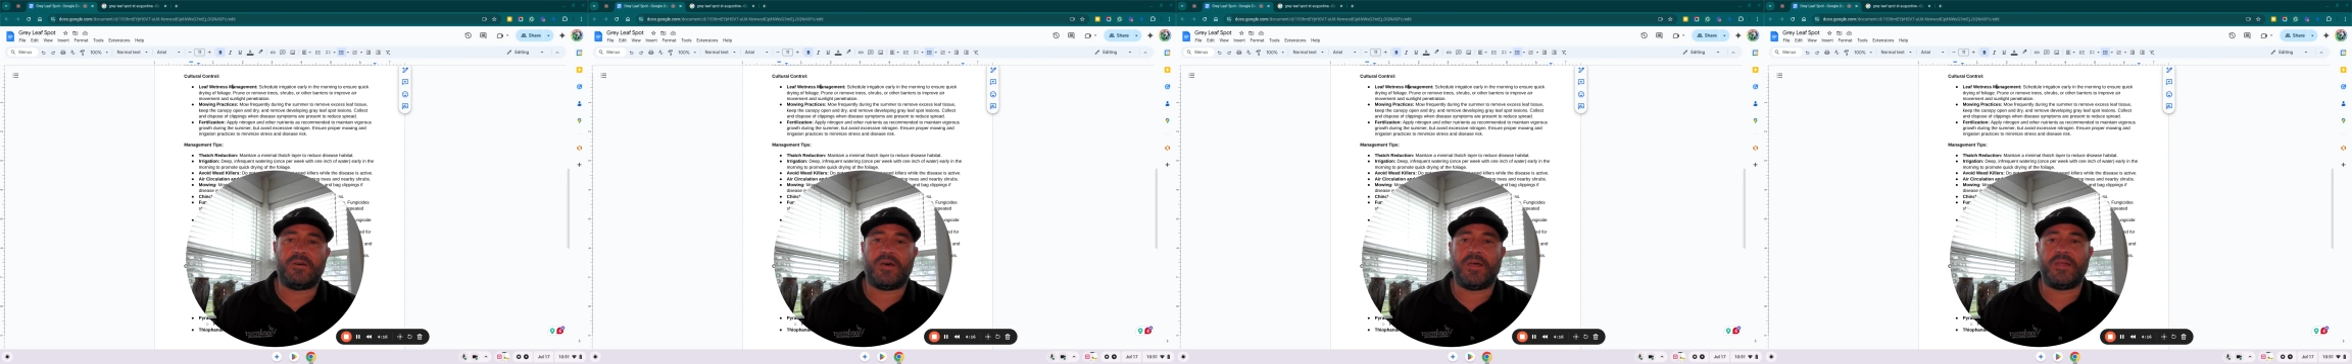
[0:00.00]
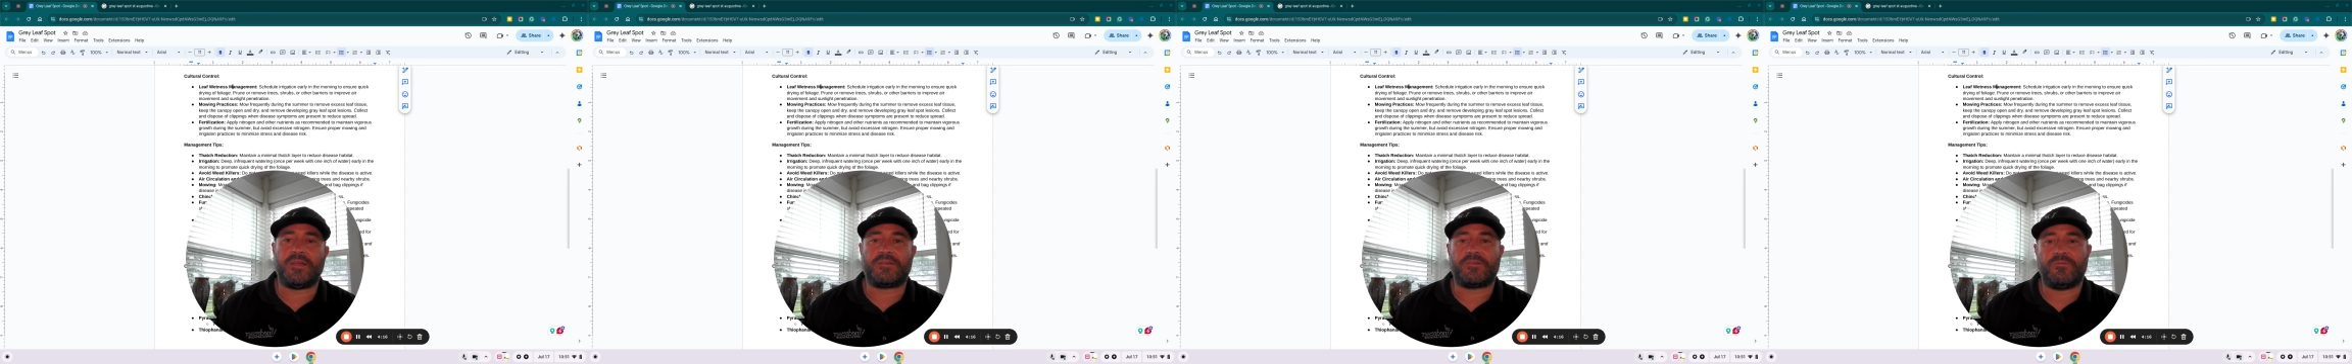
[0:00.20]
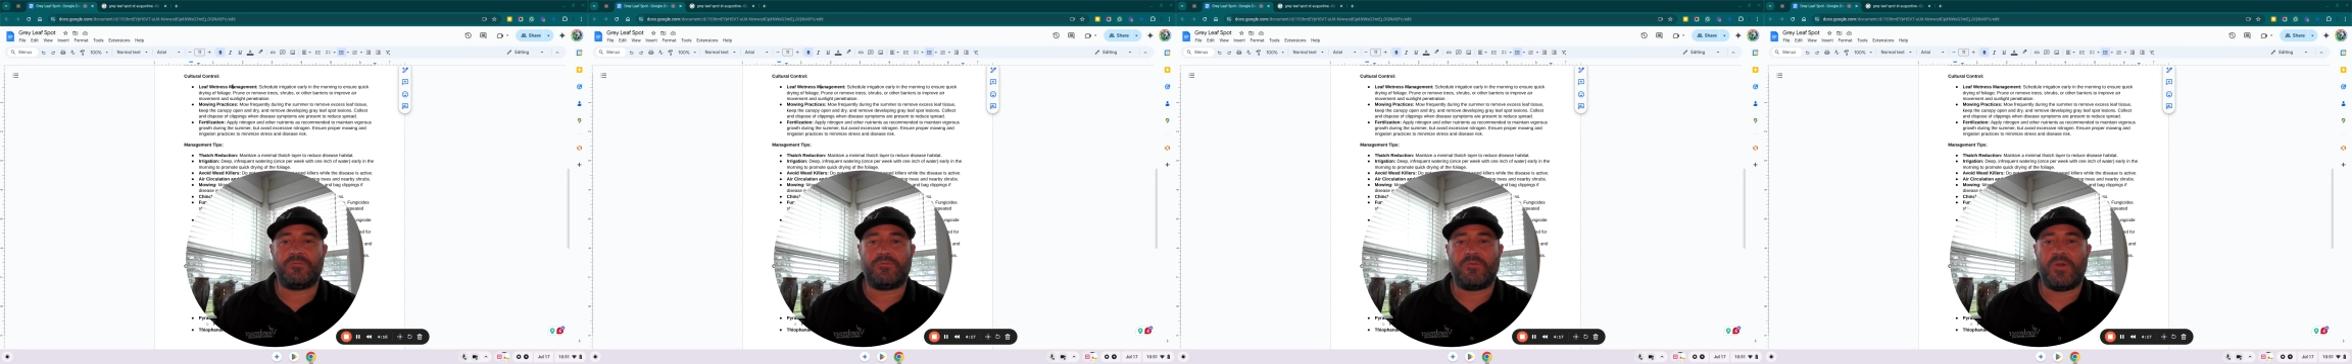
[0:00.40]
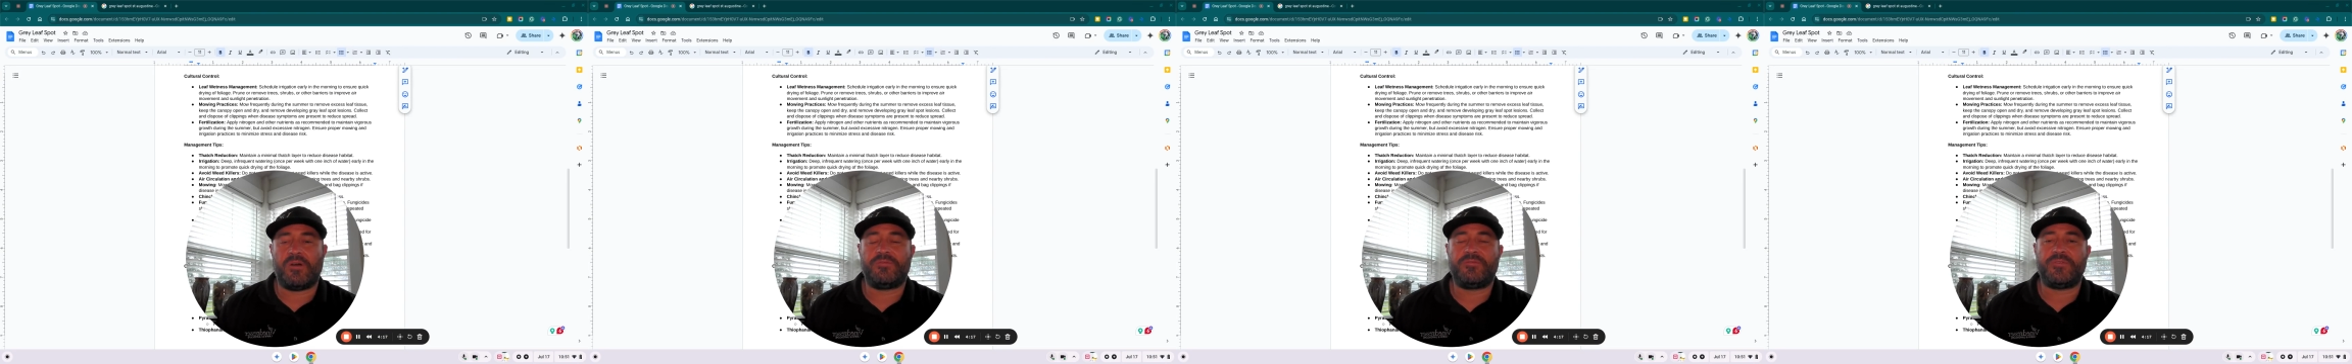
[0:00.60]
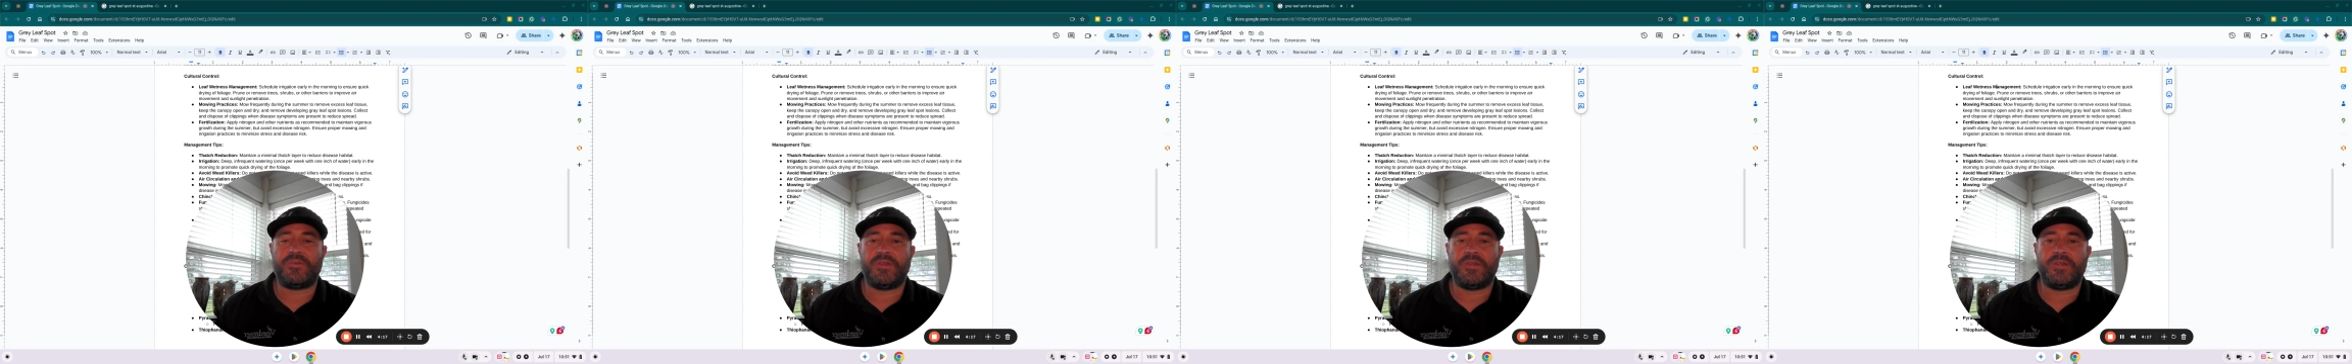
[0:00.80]
like
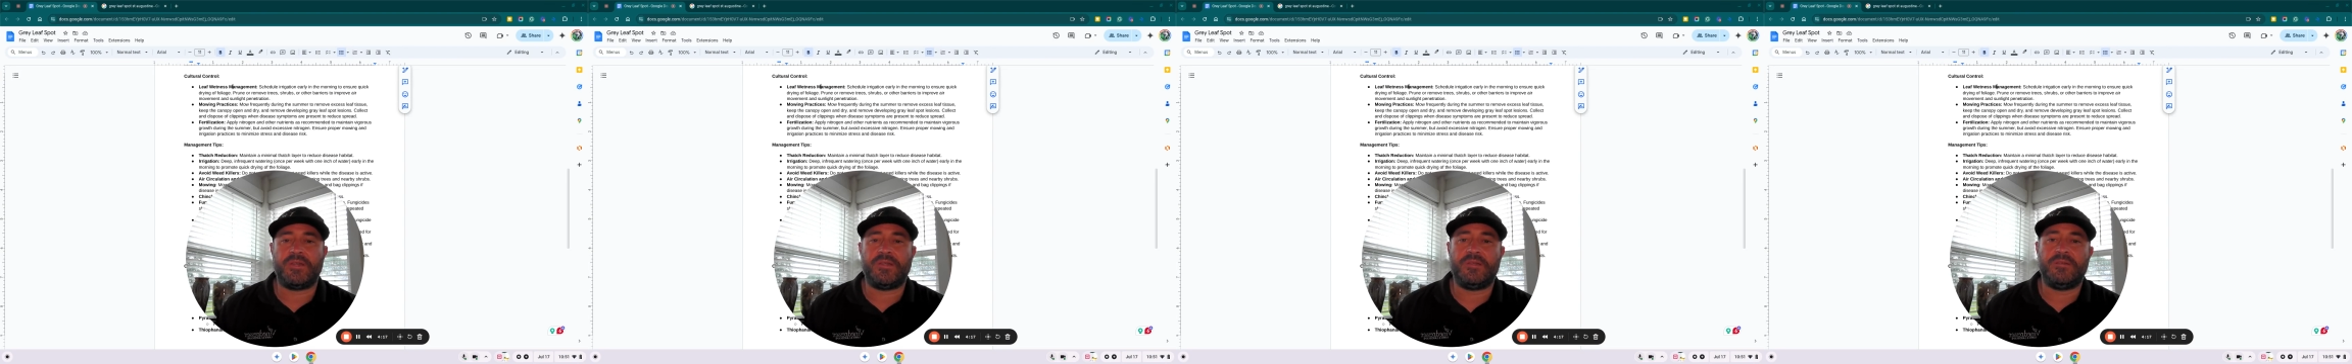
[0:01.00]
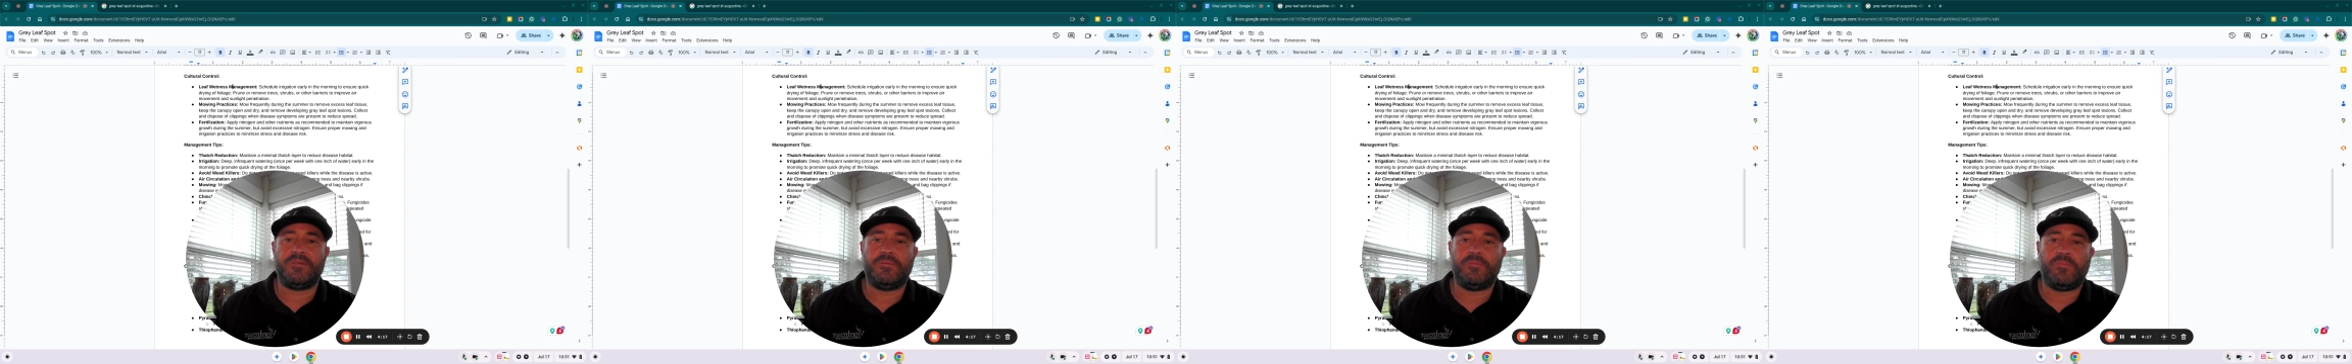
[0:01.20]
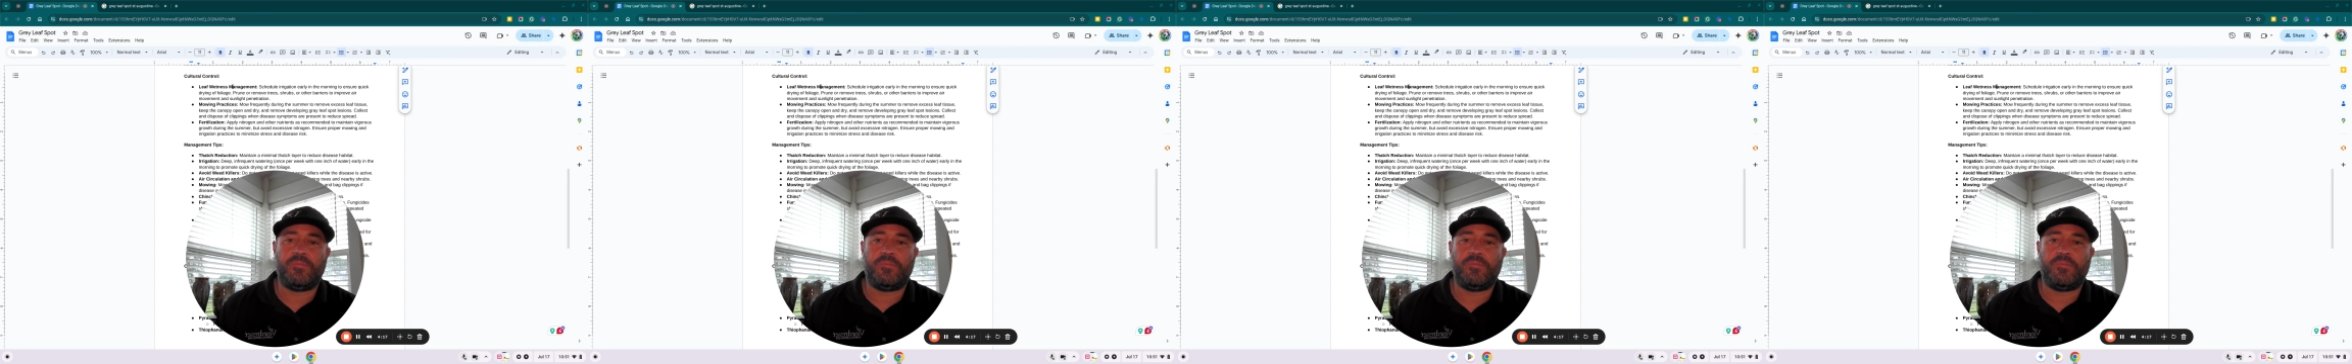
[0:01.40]
roughly